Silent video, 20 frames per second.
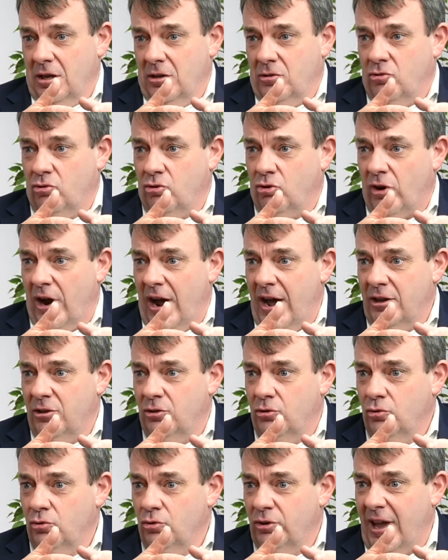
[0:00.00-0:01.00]
try
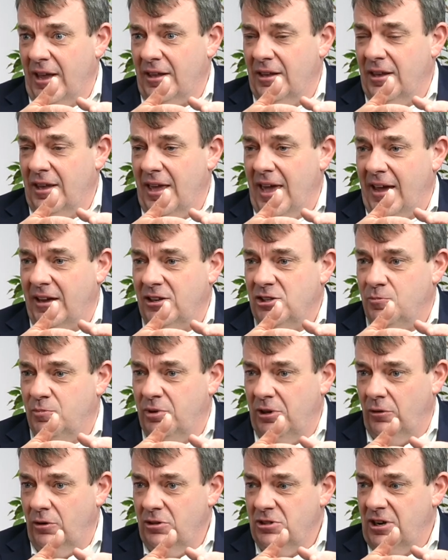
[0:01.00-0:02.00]
to get
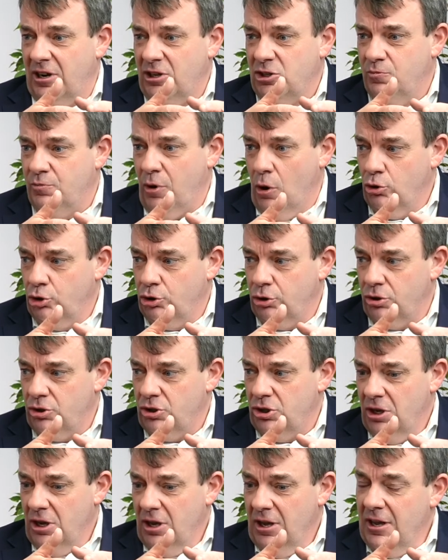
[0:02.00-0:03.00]
experience and exposures
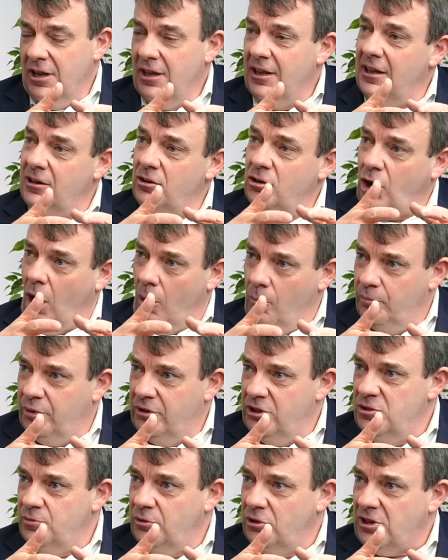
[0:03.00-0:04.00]
in
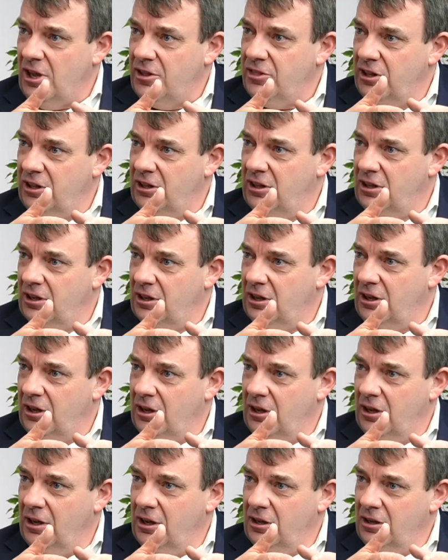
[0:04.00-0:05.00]
companies, because I think
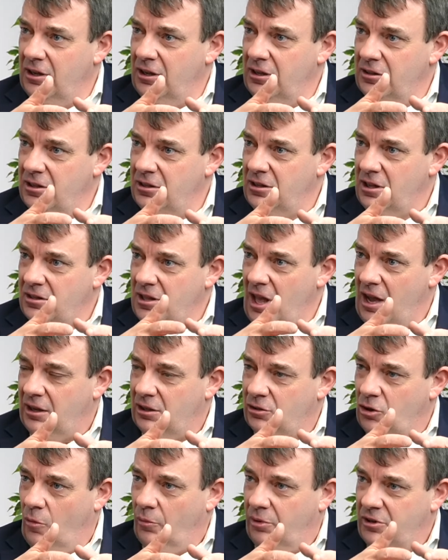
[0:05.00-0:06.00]
in the target
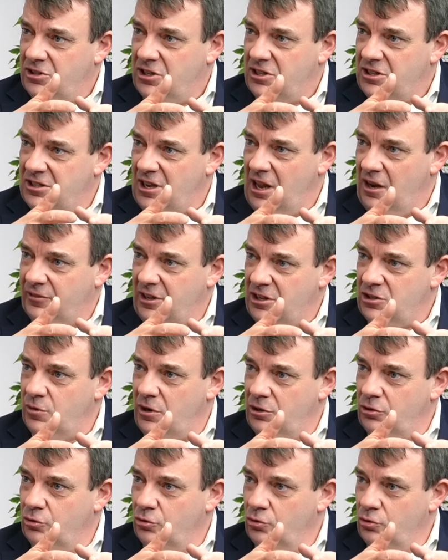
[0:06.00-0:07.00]
companies itself, that's where
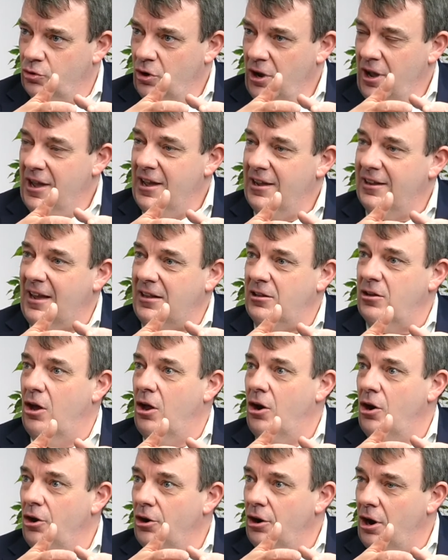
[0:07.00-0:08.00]
you get a
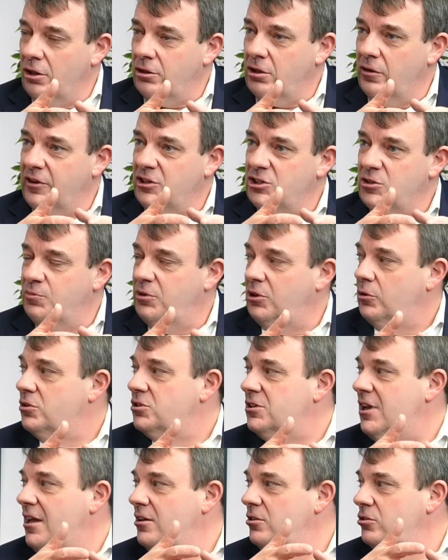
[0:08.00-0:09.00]
lot of experience
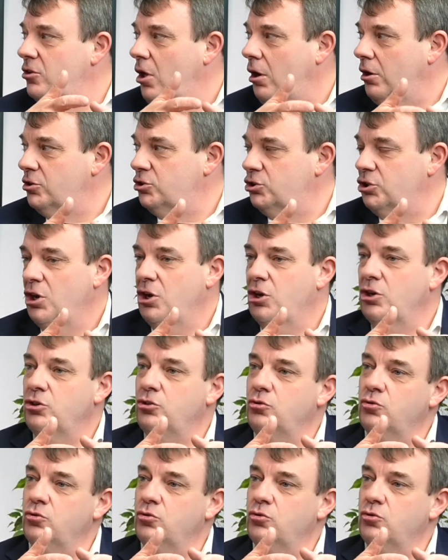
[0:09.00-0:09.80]
and knowledge. You